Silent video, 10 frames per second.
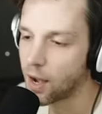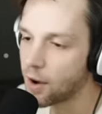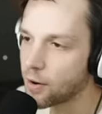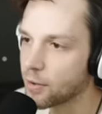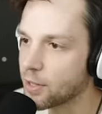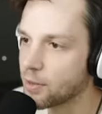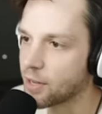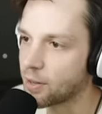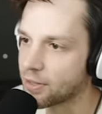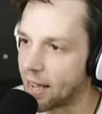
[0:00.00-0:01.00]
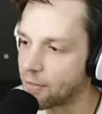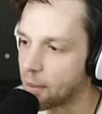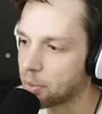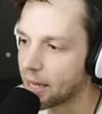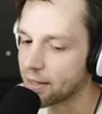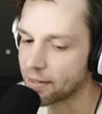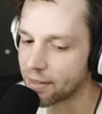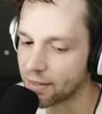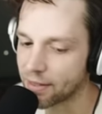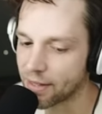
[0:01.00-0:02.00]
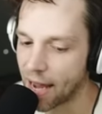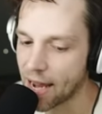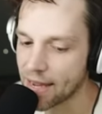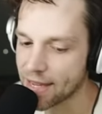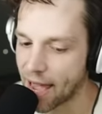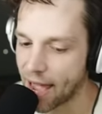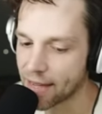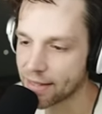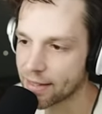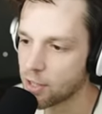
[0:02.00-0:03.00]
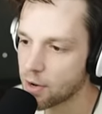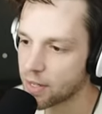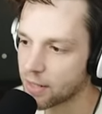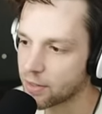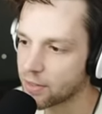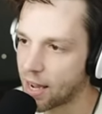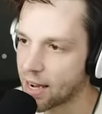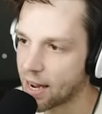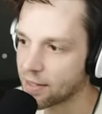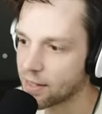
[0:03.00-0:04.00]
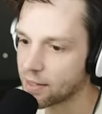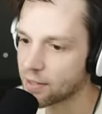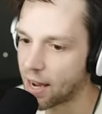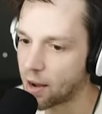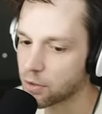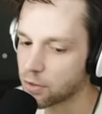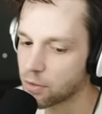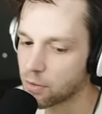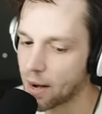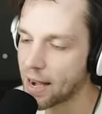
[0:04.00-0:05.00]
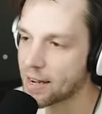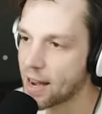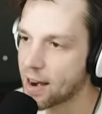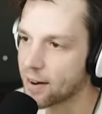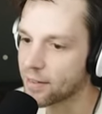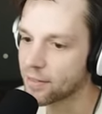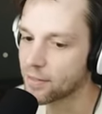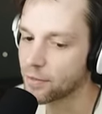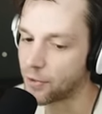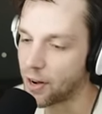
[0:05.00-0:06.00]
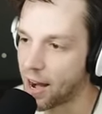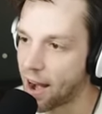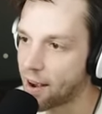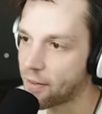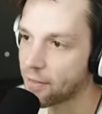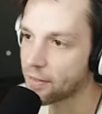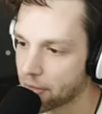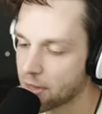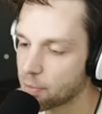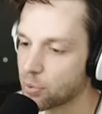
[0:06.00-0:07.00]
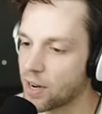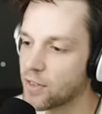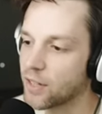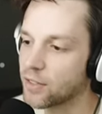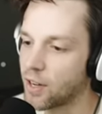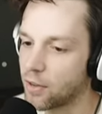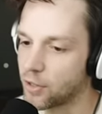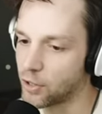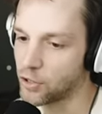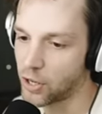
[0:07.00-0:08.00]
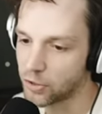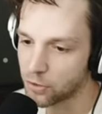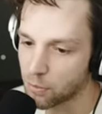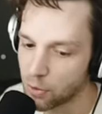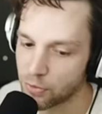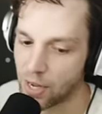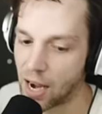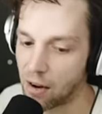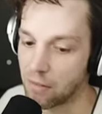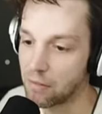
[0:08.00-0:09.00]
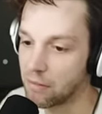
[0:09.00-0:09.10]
Oh, you don't have a place to stay yet? You can stay at this house right here. For now, the previous owner just moved out.